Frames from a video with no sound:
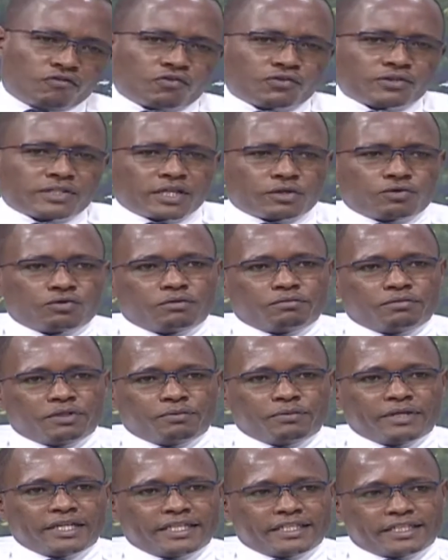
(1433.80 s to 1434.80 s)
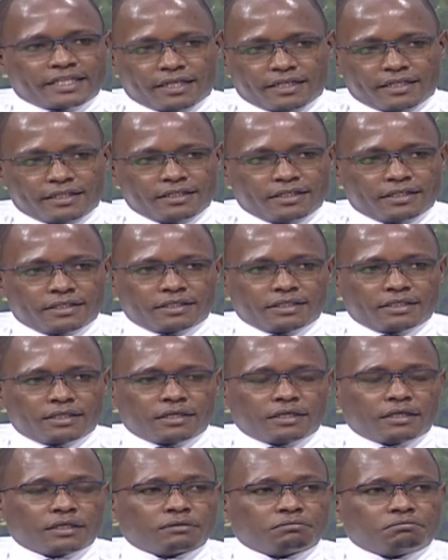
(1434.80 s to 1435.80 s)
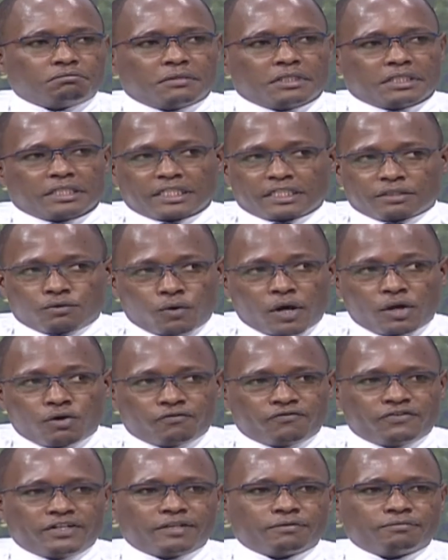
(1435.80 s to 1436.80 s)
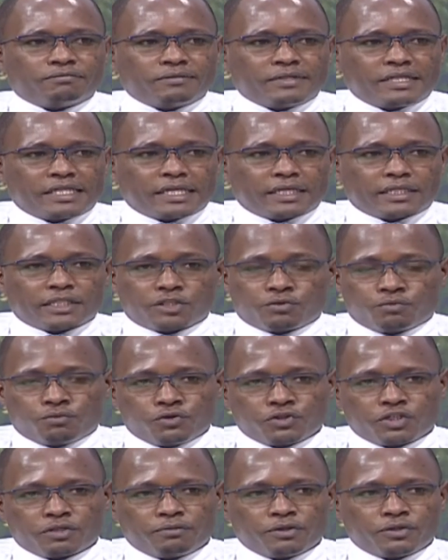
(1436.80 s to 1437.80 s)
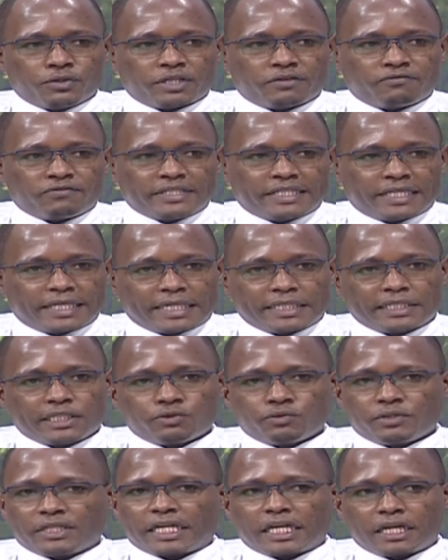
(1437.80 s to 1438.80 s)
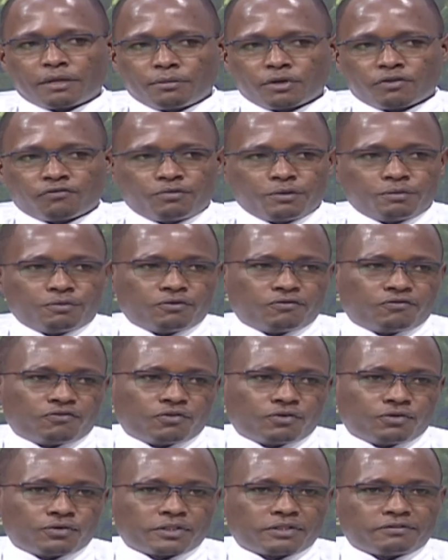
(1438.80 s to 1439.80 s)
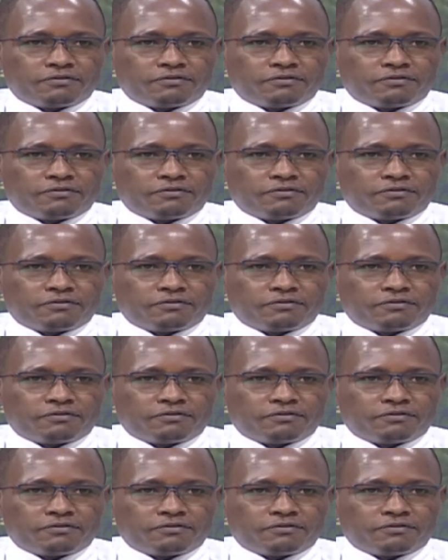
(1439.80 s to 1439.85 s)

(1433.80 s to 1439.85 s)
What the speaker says: course, there could be many challenges. One of them that is most, because I've interacted with a number of people, of course,